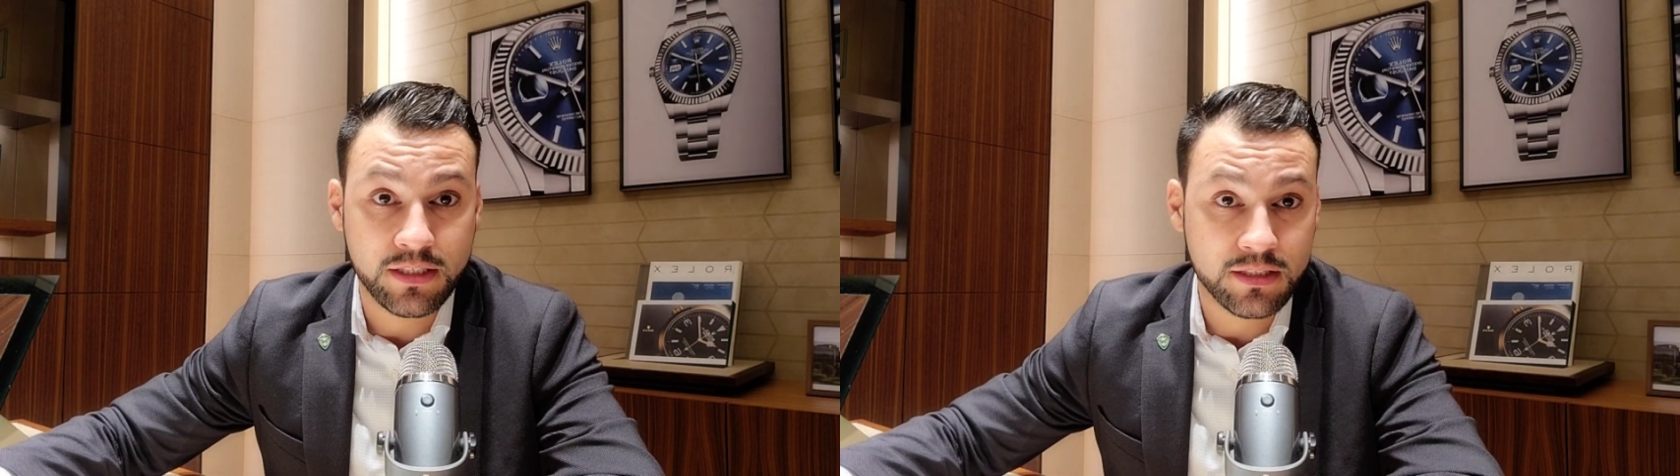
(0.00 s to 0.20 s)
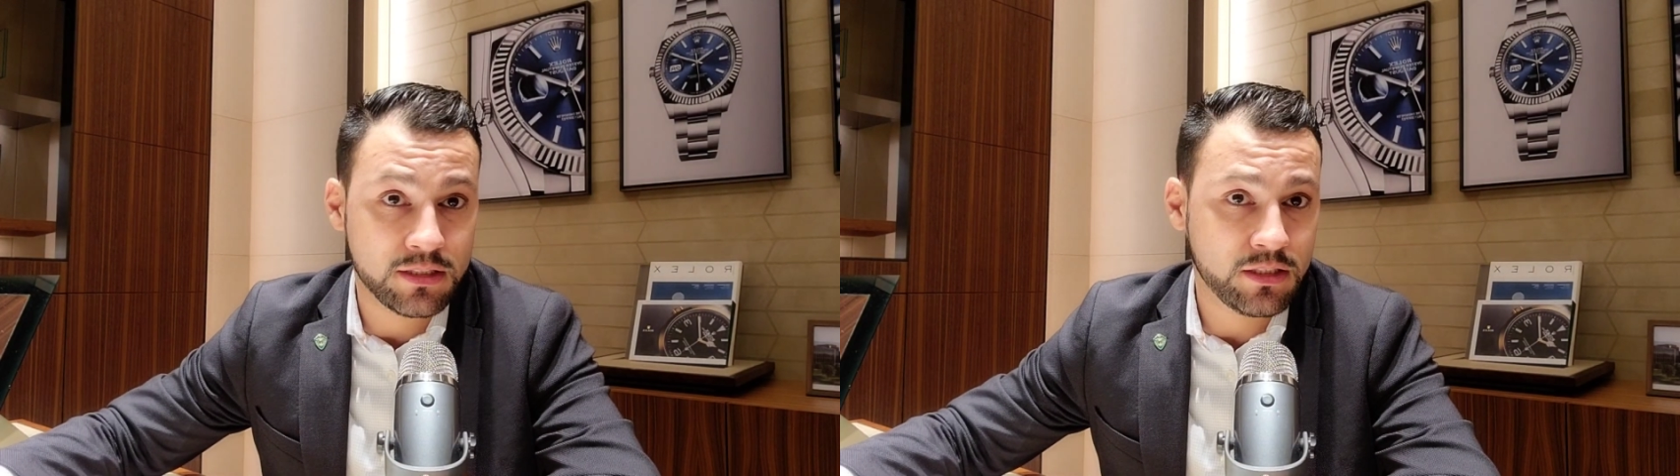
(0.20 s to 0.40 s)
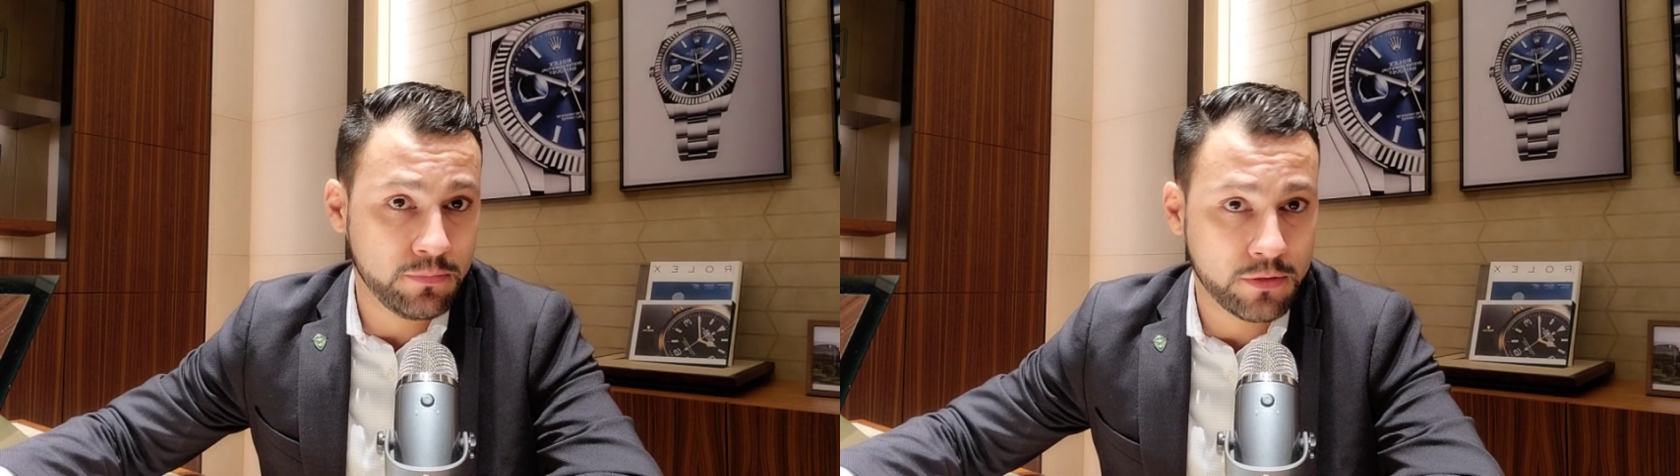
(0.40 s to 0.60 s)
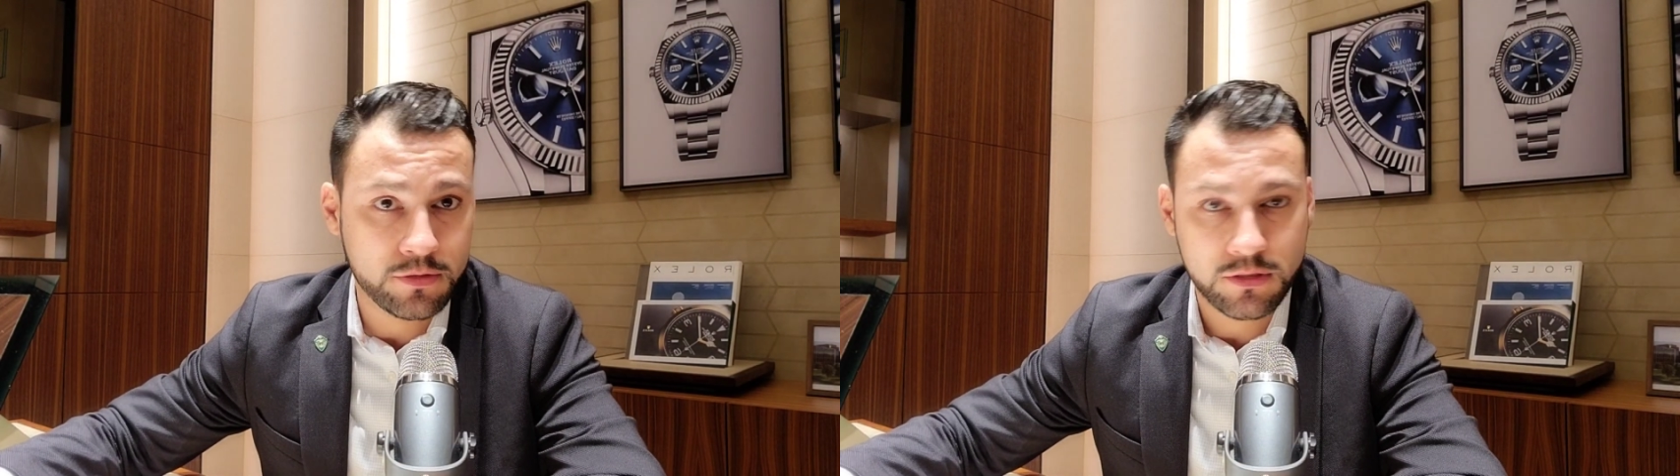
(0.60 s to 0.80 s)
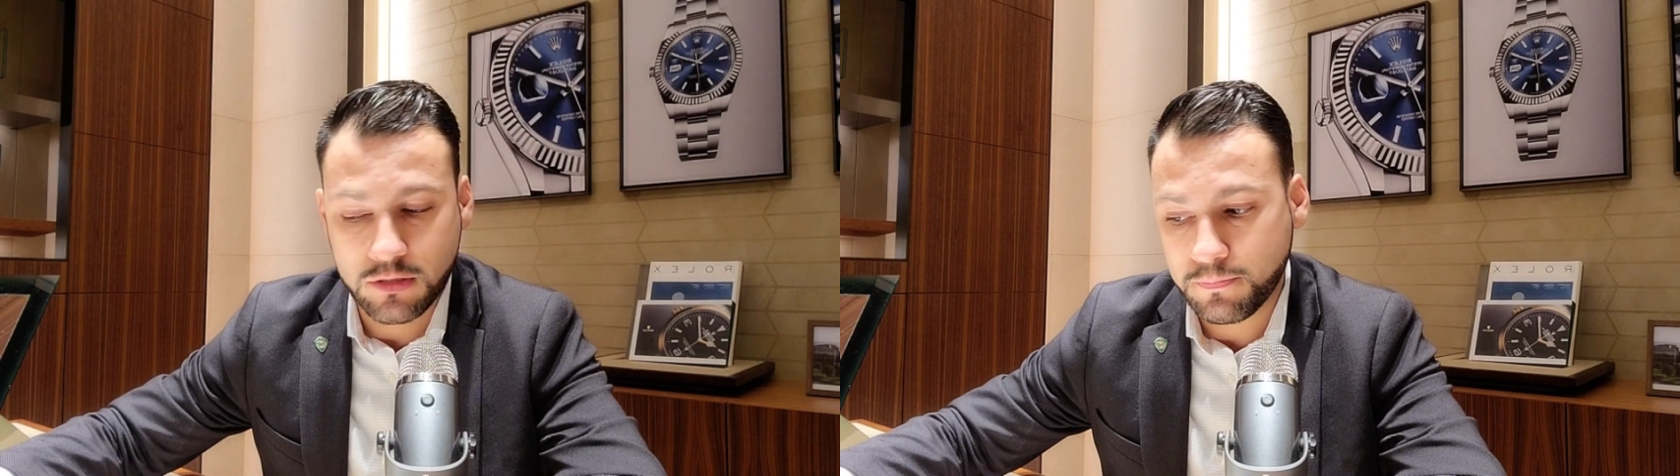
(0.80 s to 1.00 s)
and this is a very
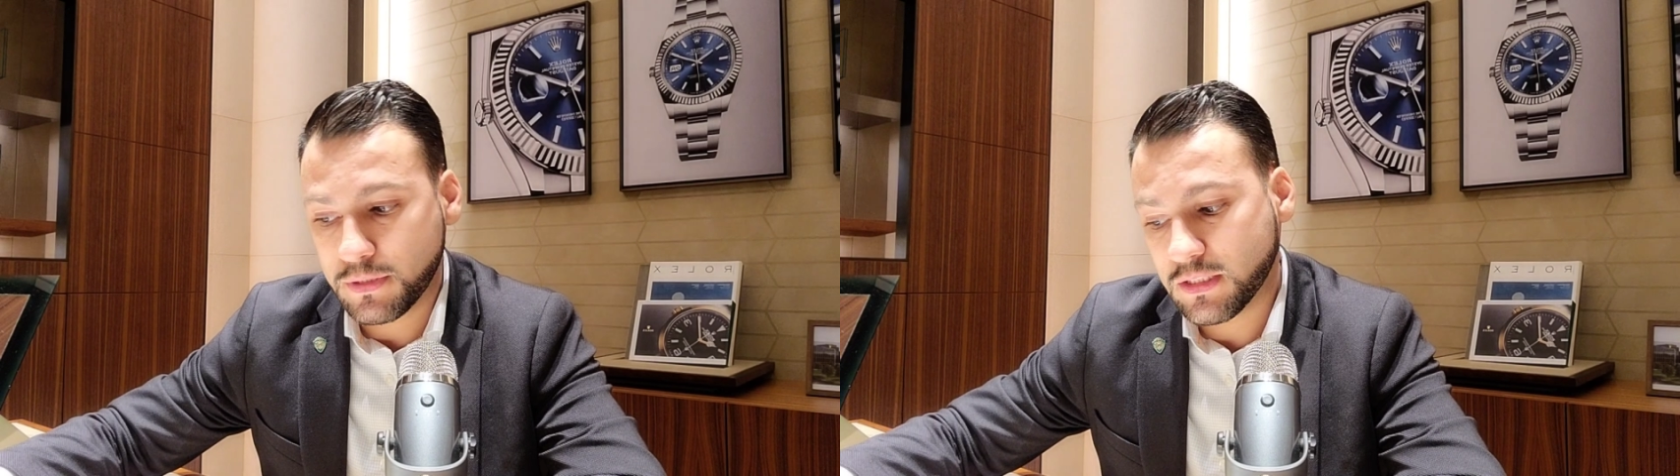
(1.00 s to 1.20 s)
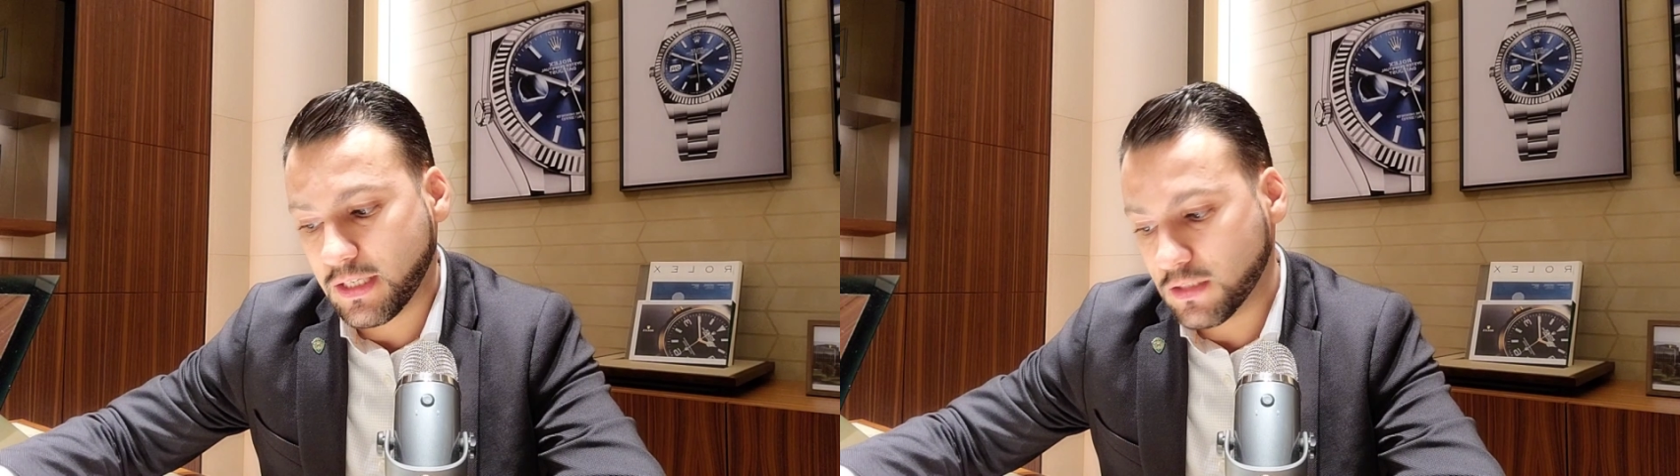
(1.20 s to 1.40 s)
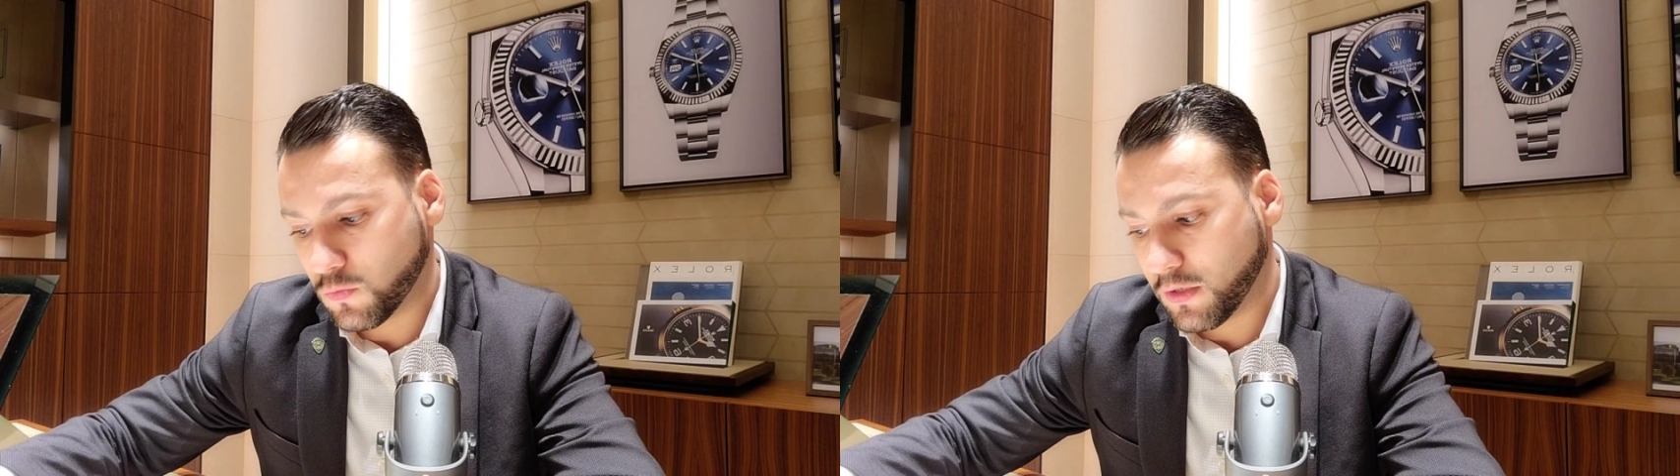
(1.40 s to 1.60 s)
interesting piece, guys.